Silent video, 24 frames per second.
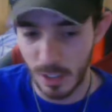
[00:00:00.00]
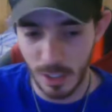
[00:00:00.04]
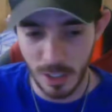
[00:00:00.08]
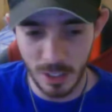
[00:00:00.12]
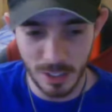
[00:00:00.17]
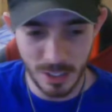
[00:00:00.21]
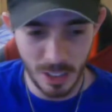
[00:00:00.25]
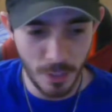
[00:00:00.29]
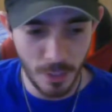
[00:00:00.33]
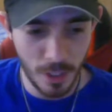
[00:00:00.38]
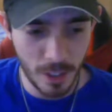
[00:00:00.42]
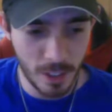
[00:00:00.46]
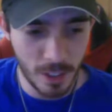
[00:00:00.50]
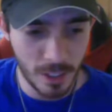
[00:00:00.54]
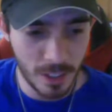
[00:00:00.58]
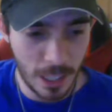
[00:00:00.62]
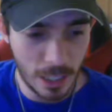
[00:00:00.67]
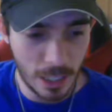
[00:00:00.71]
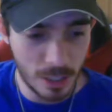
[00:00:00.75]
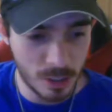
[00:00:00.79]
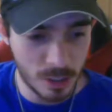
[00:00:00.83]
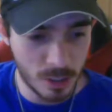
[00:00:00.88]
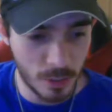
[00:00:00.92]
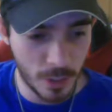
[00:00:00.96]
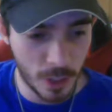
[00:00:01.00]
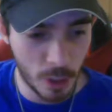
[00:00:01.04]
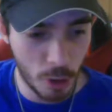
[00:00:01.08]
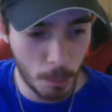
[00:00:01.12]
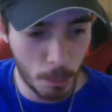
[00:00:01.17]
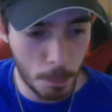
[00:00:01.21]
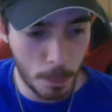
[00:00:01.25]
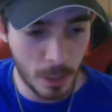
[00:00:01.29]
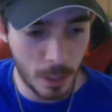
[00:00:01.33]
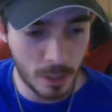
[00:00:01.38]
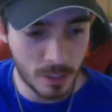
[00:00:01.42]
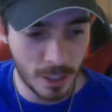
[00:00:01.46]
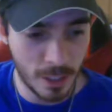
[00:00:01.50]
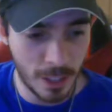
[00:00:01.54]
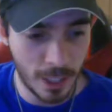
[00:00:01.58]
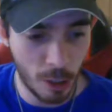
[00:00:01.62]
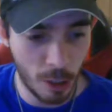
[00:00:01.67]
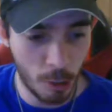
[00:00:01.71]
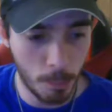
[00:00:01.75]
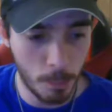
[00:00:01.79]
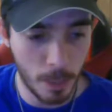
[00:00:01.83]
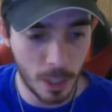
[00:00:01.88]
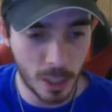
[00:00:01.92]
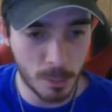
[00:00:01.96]
Let's see if I can get something up here to
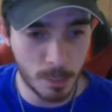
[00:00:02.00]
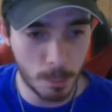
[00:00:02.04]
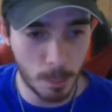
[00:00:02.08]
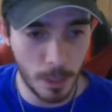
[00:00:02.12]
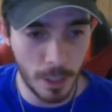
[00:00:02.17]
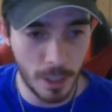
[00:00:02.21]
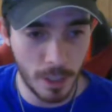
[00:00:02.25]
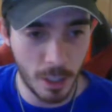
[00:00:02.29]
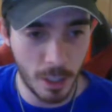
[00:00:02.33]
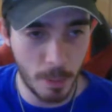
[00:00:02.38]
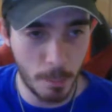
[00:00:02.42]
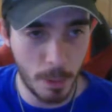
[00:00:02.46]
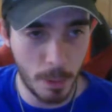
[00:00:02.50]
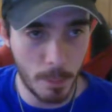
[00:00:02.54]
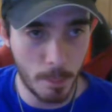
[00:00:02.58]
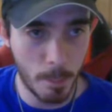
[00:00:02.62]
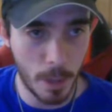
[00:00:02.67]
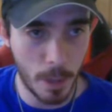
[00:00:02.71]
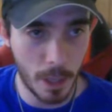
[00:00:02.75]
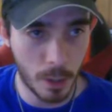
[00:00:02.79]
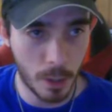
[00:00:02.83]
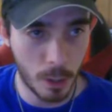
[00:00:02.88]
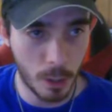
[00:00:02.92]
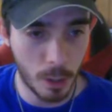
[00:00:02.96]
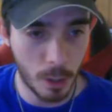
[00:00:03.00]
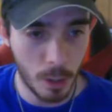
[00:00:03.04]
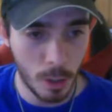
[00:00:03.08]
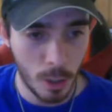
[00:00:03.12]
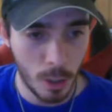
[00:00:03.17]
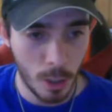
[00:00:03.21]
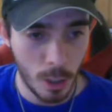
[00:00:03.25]
help me explain it a bit better.